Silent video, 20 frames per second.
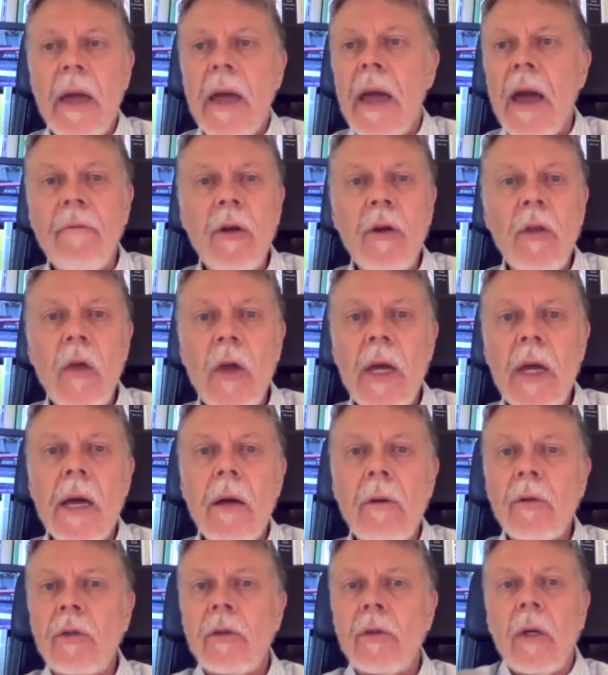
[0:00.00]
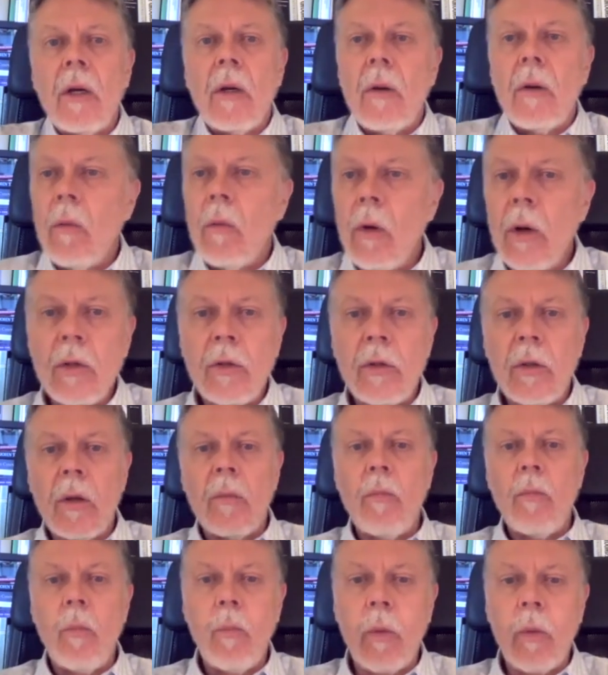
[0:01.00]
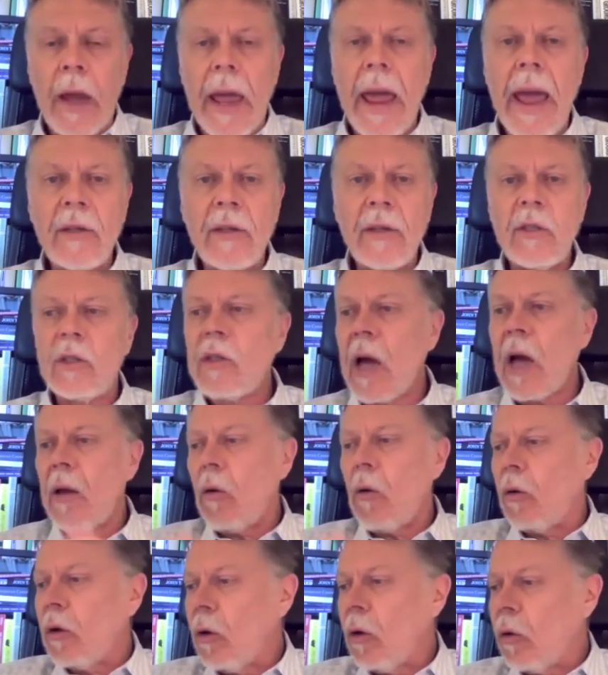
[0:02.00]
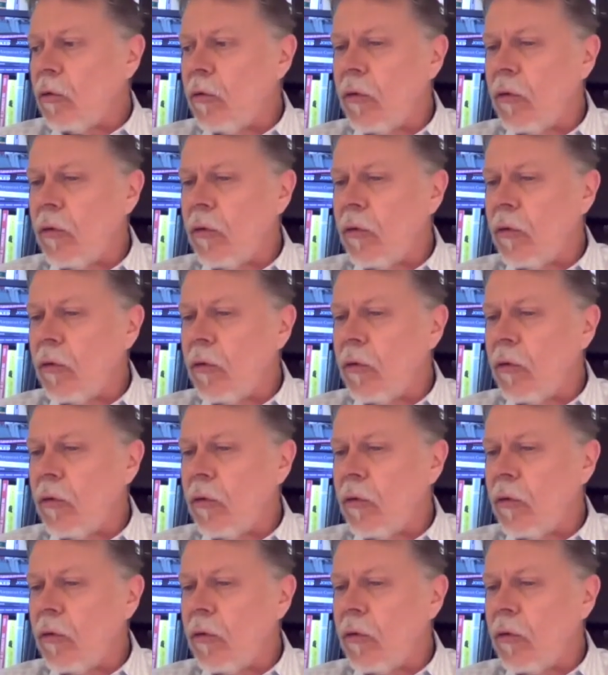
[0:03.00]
Everything else was cast aside or